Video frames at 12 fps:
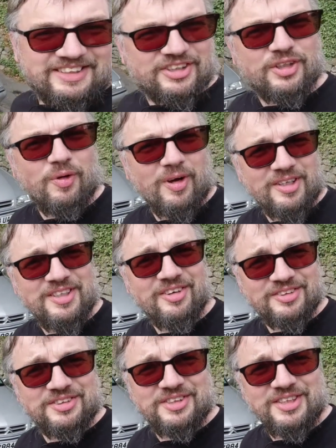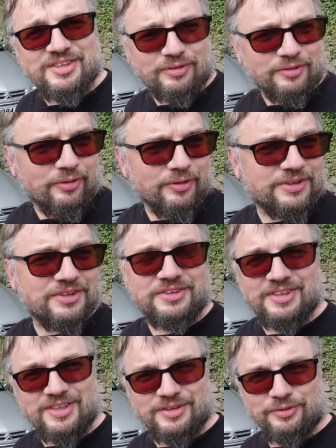actually quite a nice diesel noise as
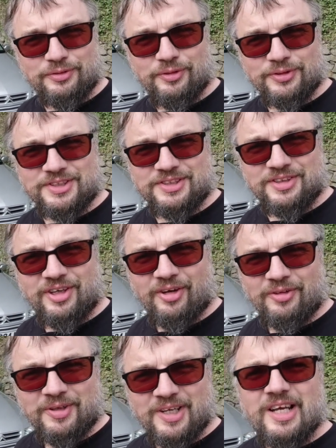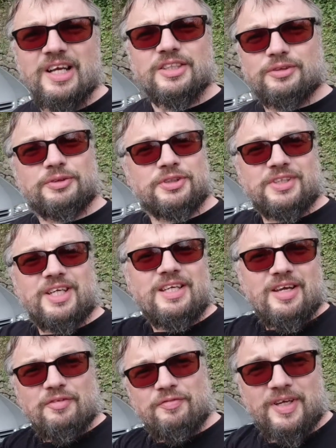diesel noises go. So I shall say,
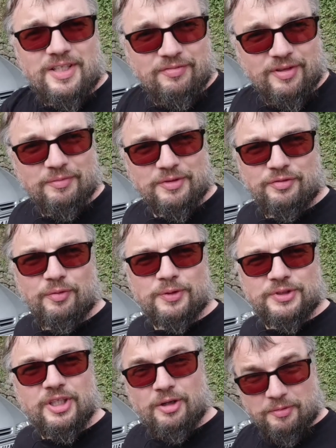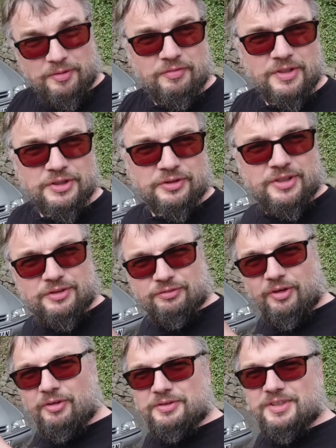thank you very much for watching. I hope you've enjoyed this
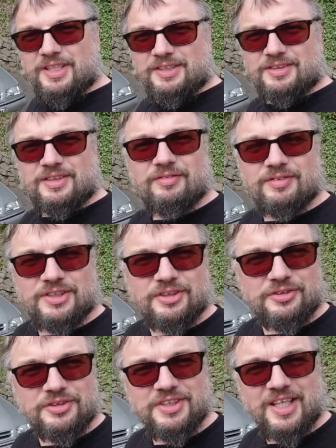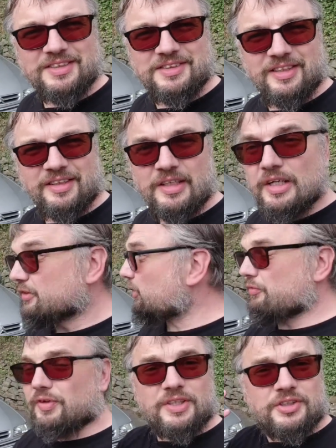road test of a Citroen Xantia.
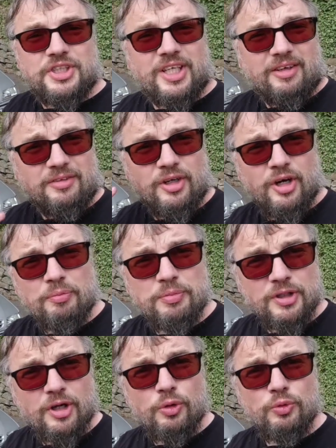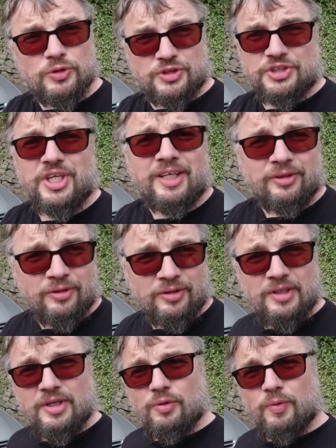Don't forget to check out the Hub Notes channel,
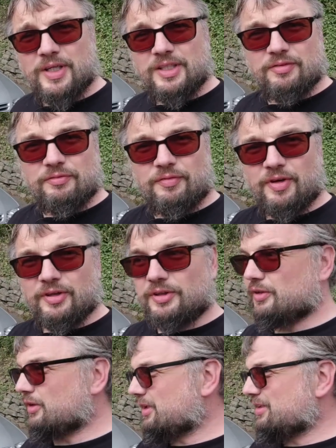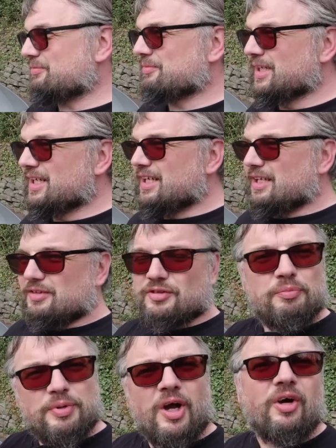where you can find
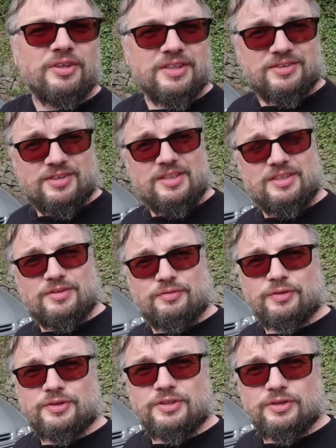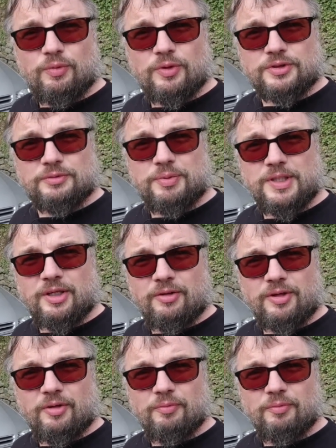some behind the scenes footage of what's been going